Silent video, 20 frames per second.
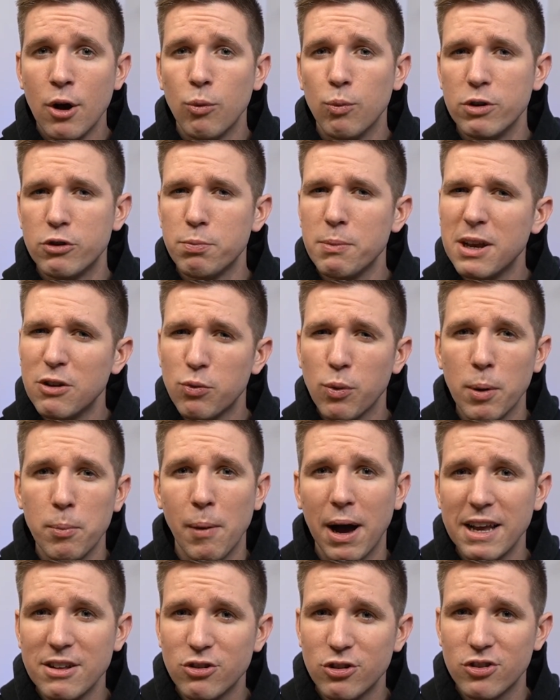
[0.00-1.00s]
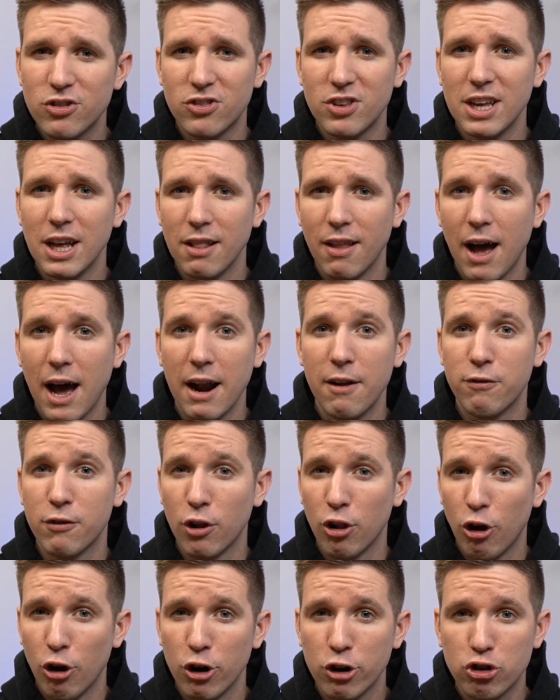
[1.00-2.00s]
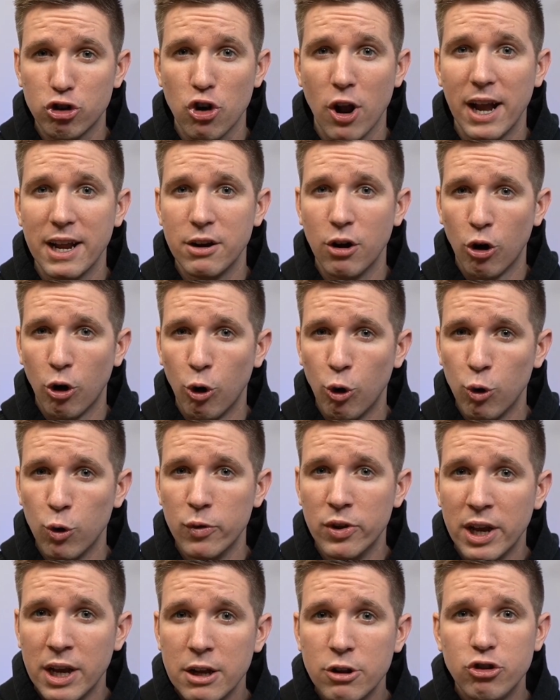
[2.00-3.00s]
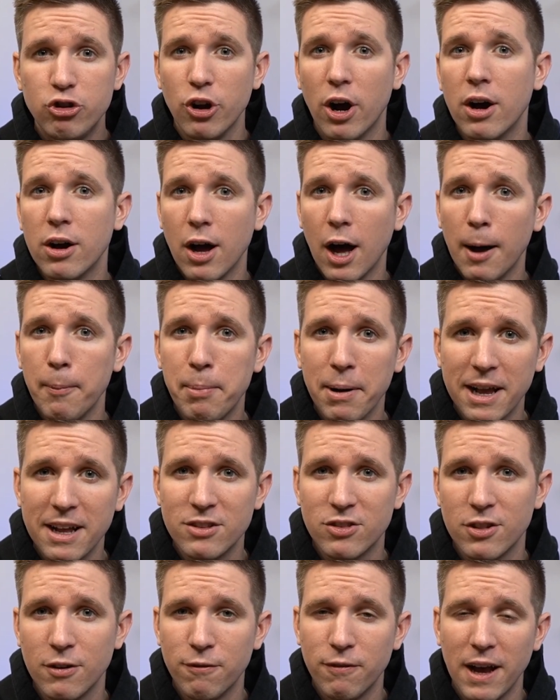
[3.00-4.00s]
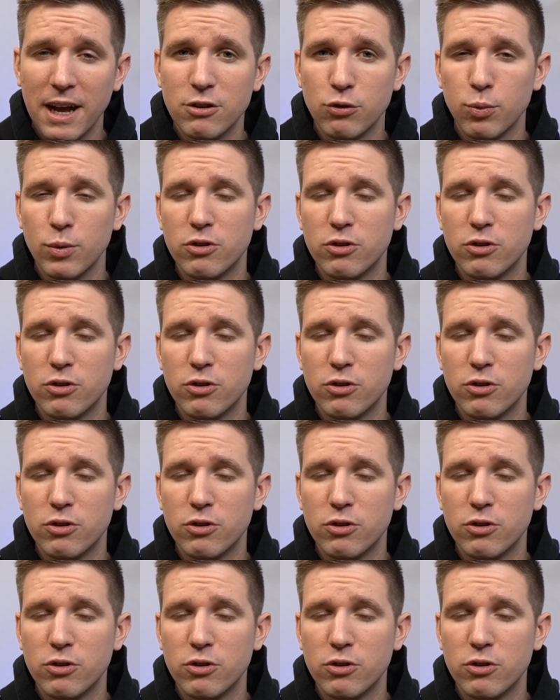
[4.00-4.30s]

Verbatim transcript: which means we might just see a lot of Clark trying to hold Jung up against the fence,